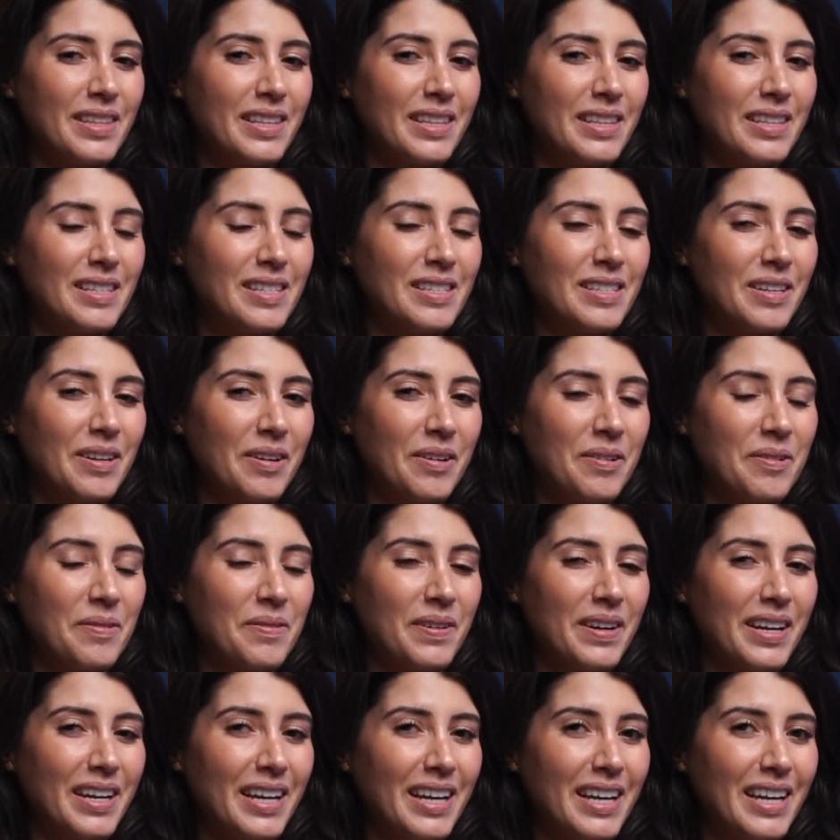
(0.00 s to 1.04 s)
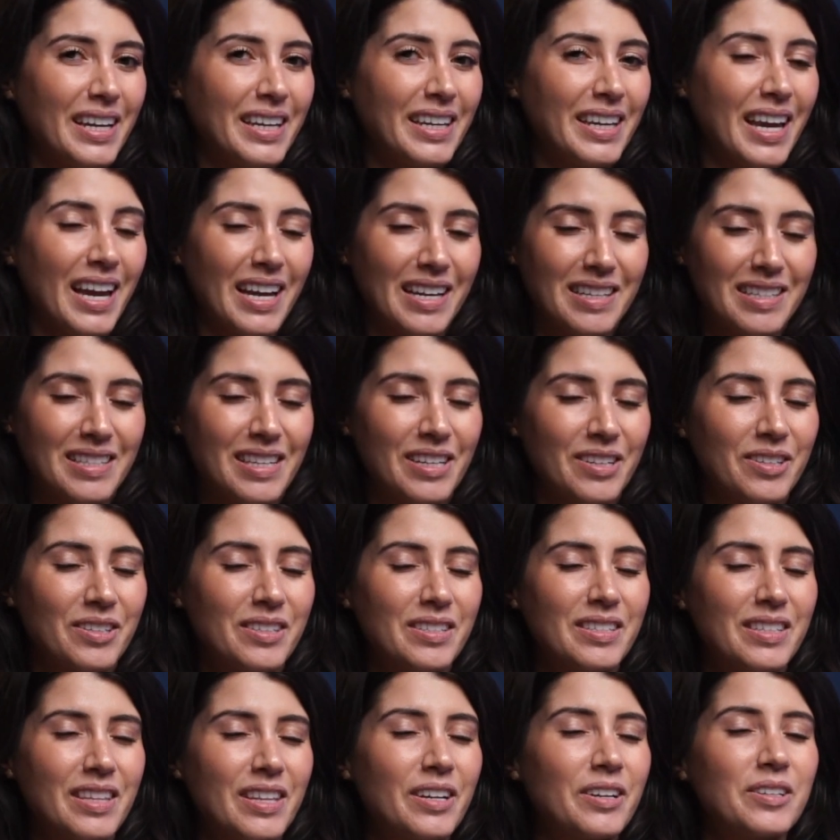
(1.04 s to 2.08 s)
So yes,
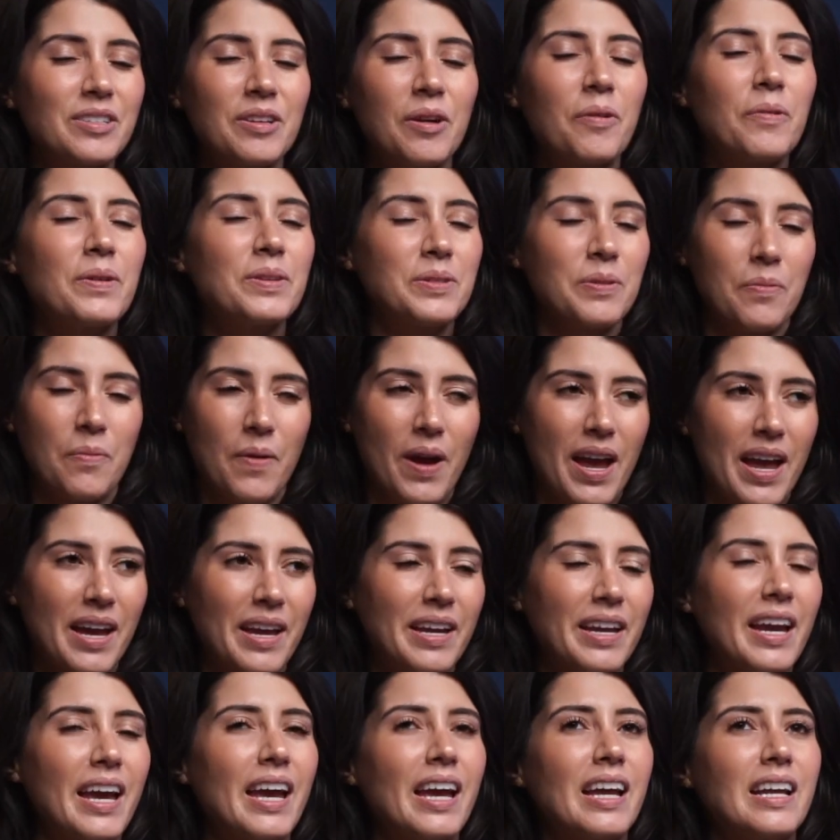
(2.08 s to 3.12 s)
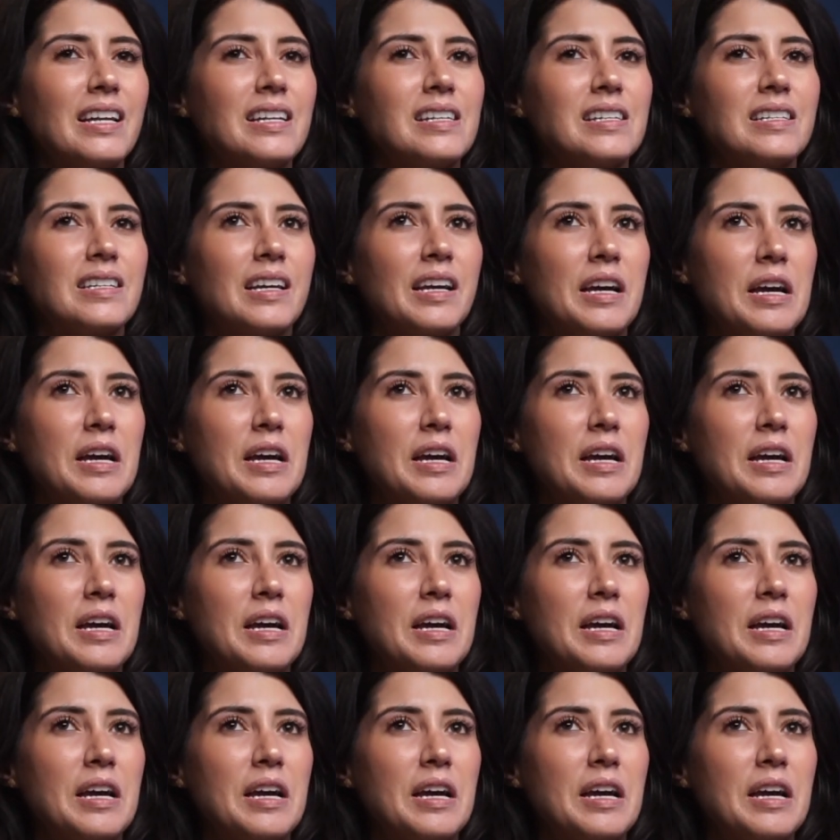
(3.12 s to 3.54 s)
there's always a way, and